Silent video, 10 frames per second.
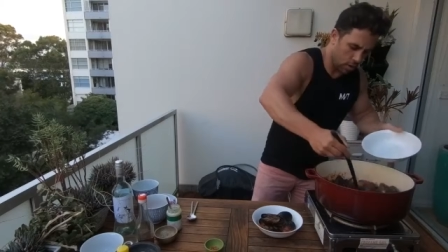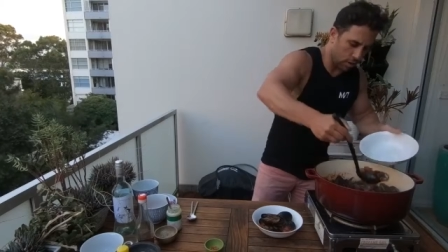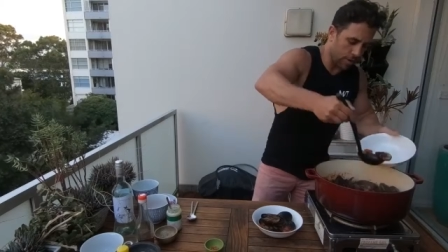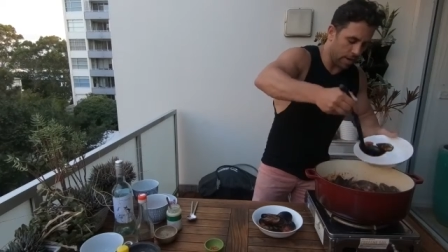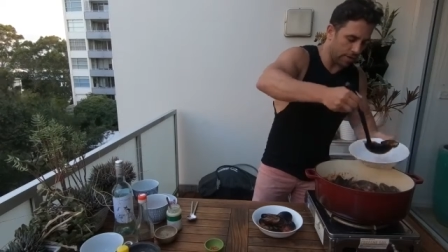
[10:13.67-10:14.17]

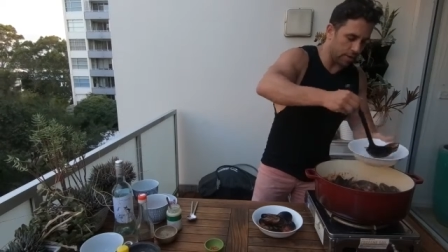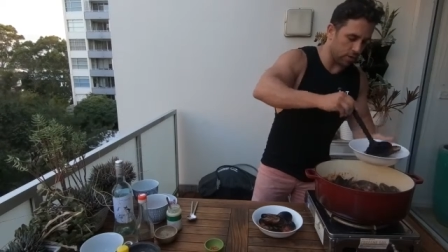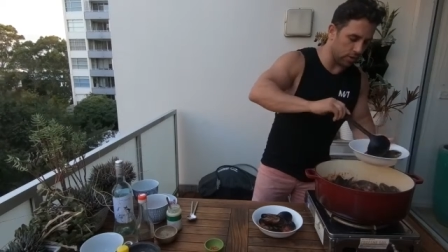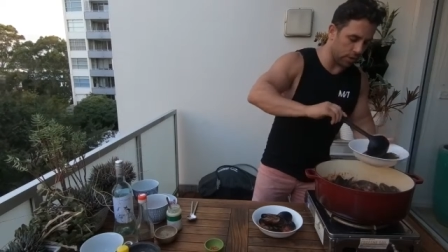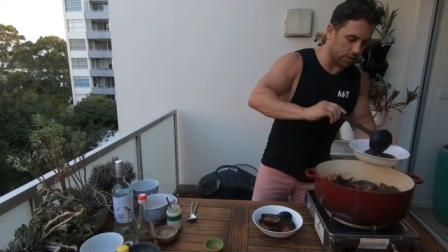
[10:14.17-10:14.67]
Oh man, this
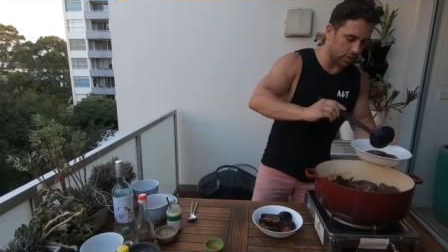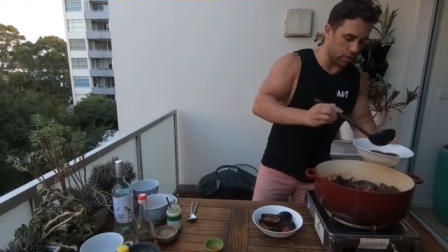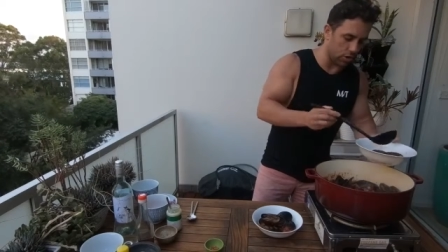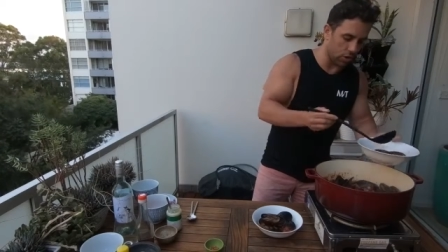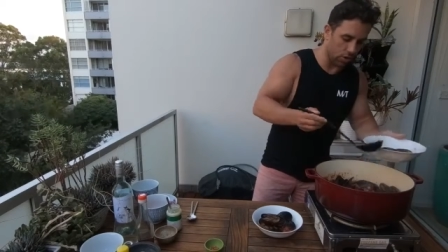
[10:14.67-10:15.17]
is looking
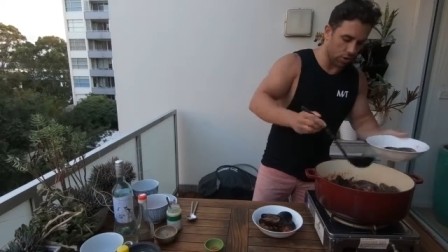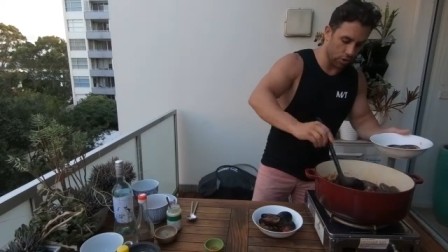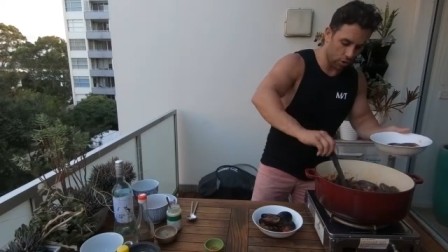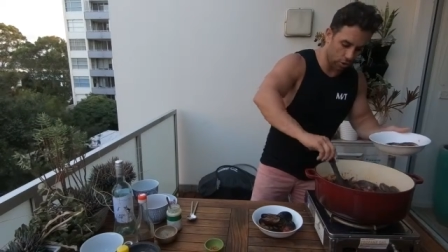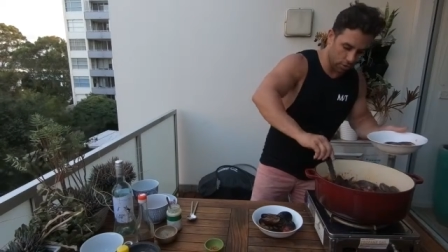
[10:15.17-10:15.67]
so good.